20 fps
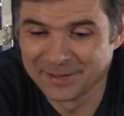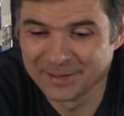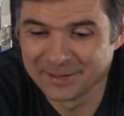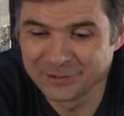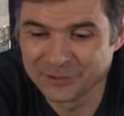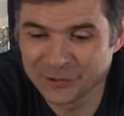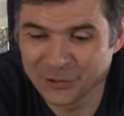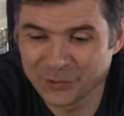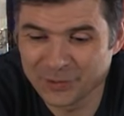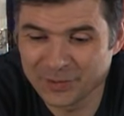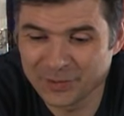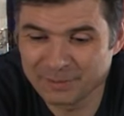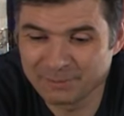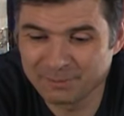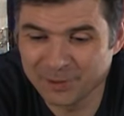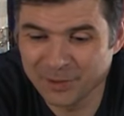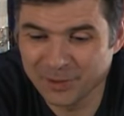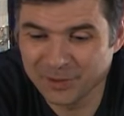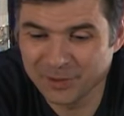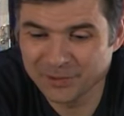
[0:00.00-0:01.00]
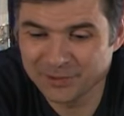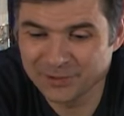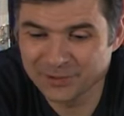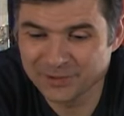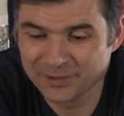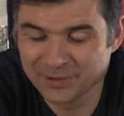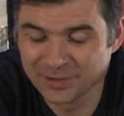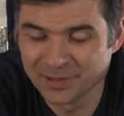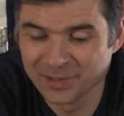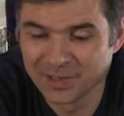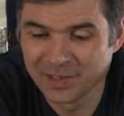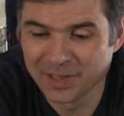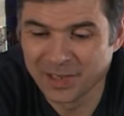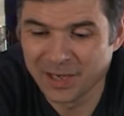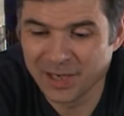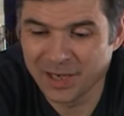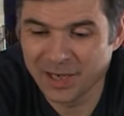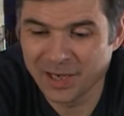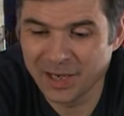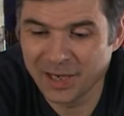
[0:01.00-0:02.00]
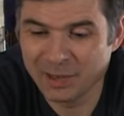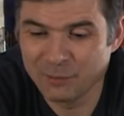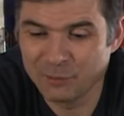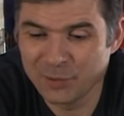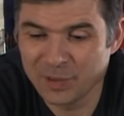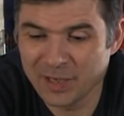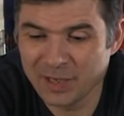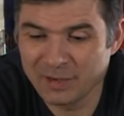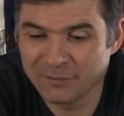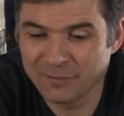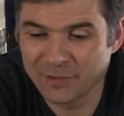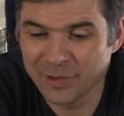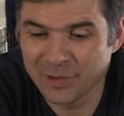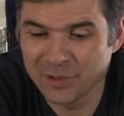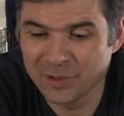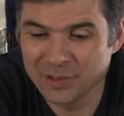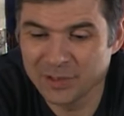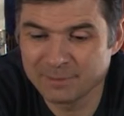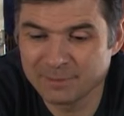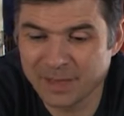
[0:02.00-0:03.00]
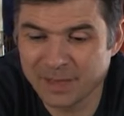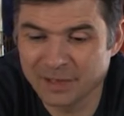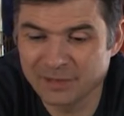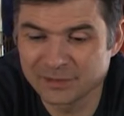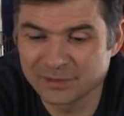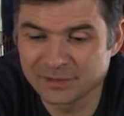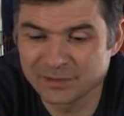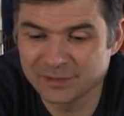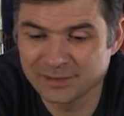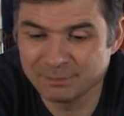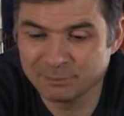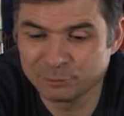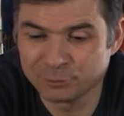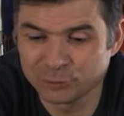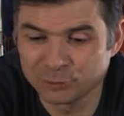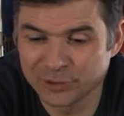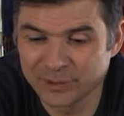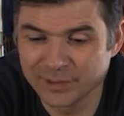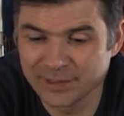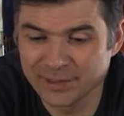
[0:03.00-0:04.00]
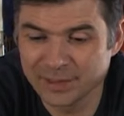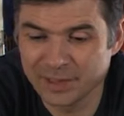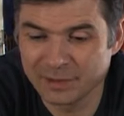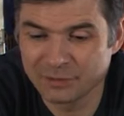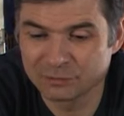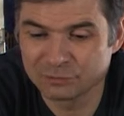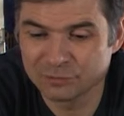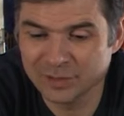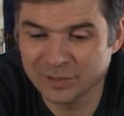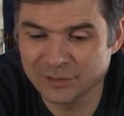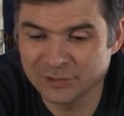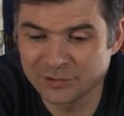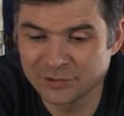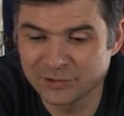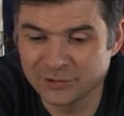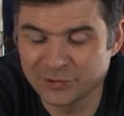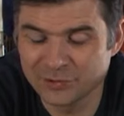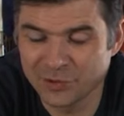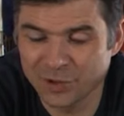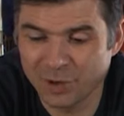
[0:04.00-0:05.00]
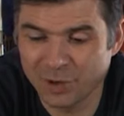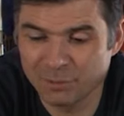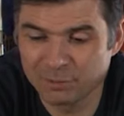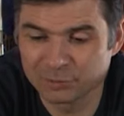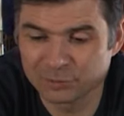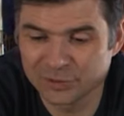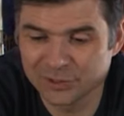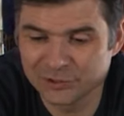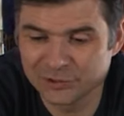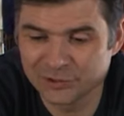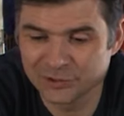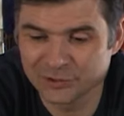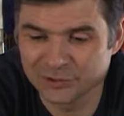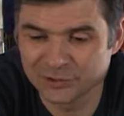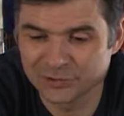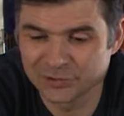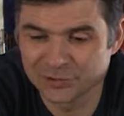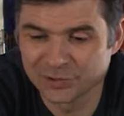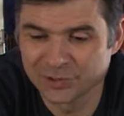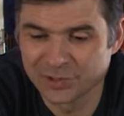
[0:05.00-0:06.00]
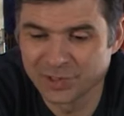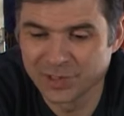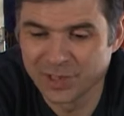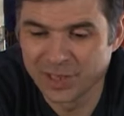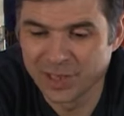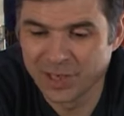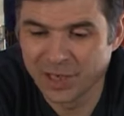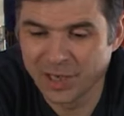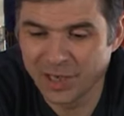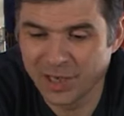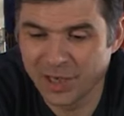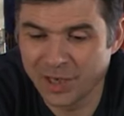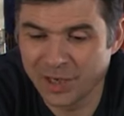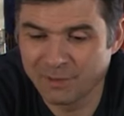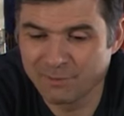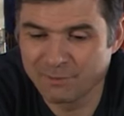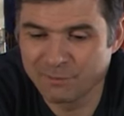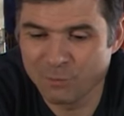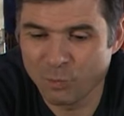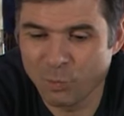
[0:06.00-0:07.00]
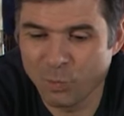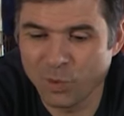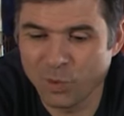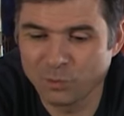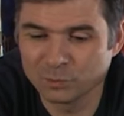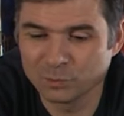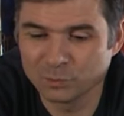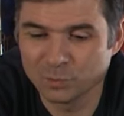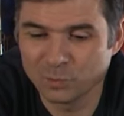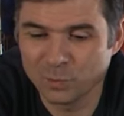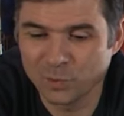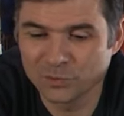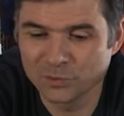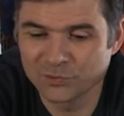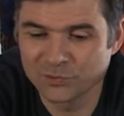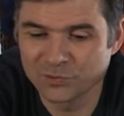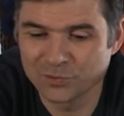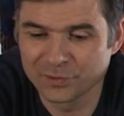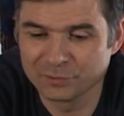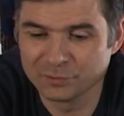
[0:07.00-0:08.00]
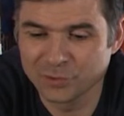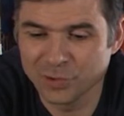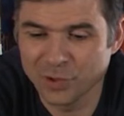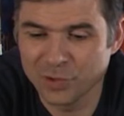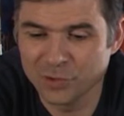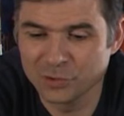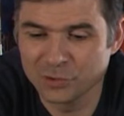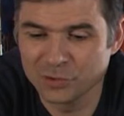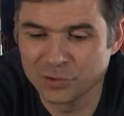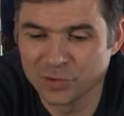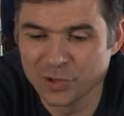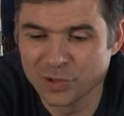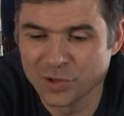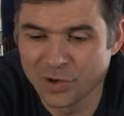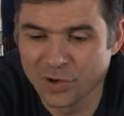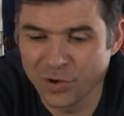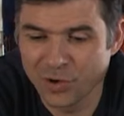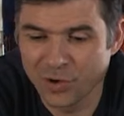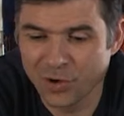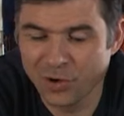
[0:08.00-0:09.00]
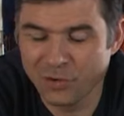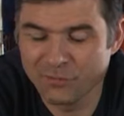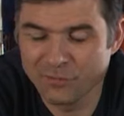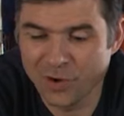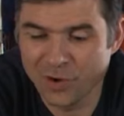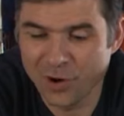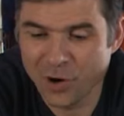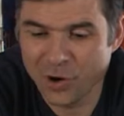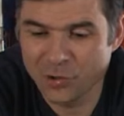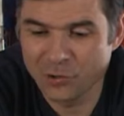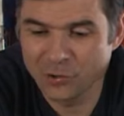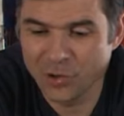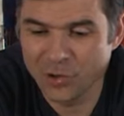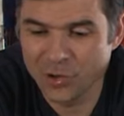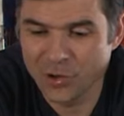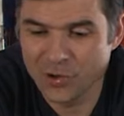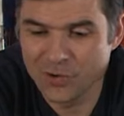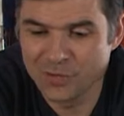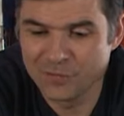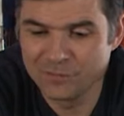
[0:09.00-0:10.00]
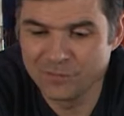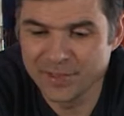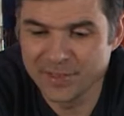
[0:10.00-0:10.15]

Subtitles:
During the past, we have heard about submarine rescue operations. What was the role of ROVs